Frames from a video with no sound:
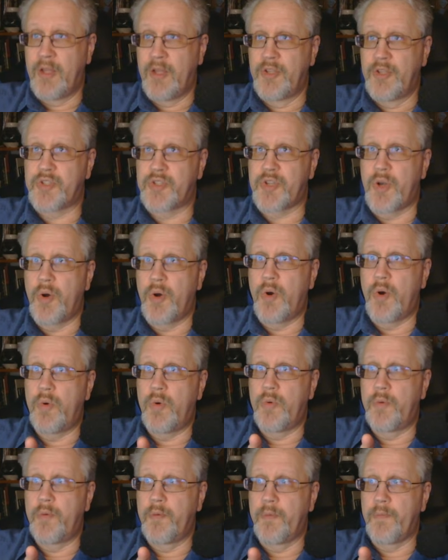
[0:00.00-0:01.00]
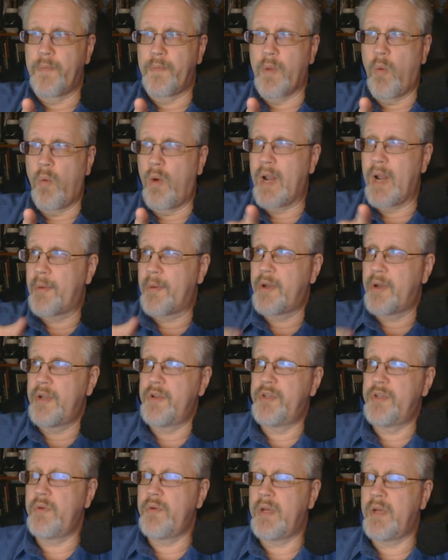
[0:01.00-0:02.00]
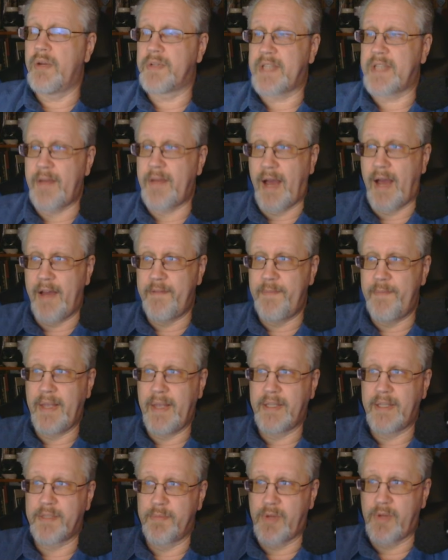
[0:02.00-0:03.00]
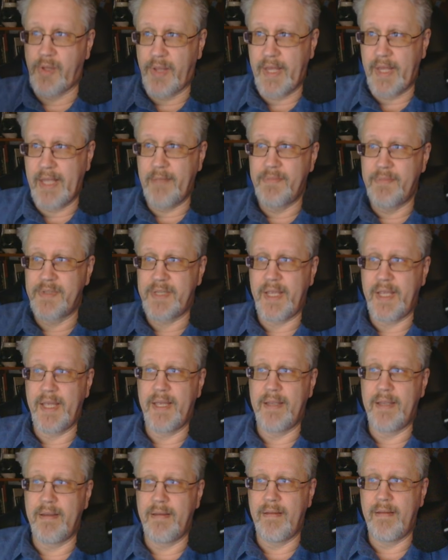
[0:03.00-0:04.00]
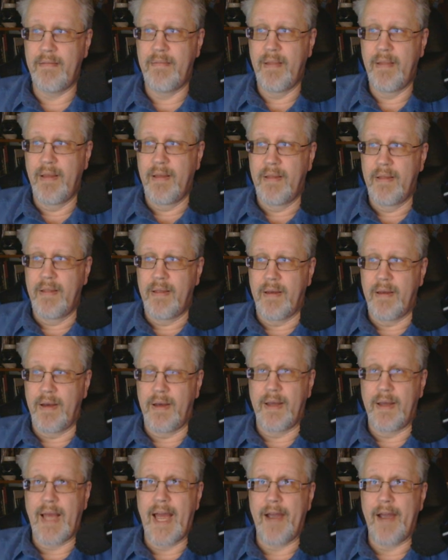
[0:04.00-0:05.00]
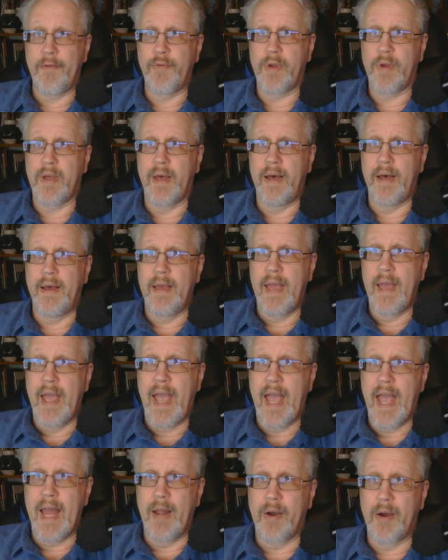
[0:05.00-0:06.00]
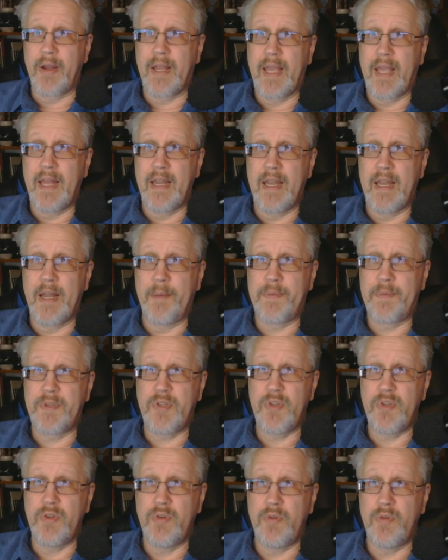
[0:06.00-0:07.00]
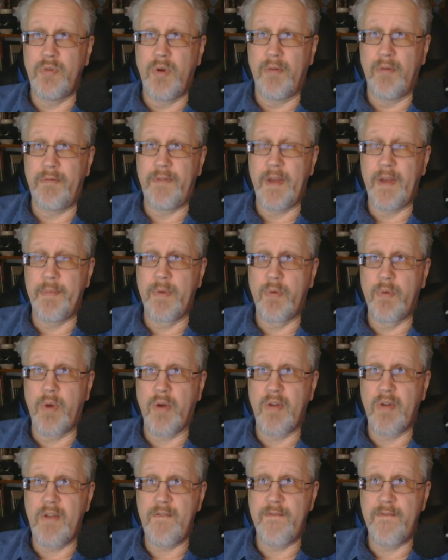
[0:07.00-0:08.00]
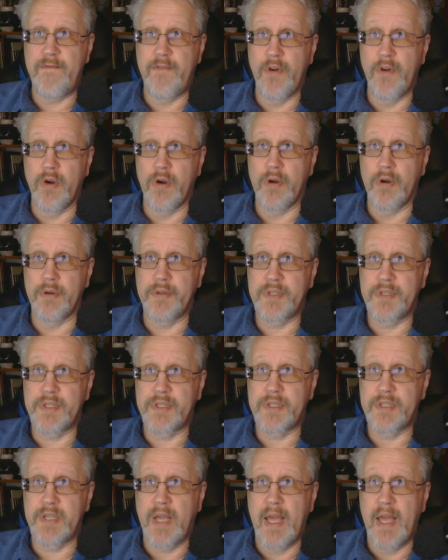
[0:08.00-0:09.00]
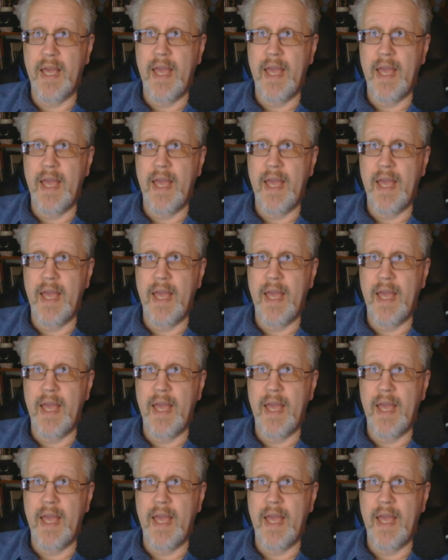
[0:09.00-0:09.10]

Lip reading: So what I'm going to do here is I've made some claims in Africa, and I'm going to get it up to February 1st.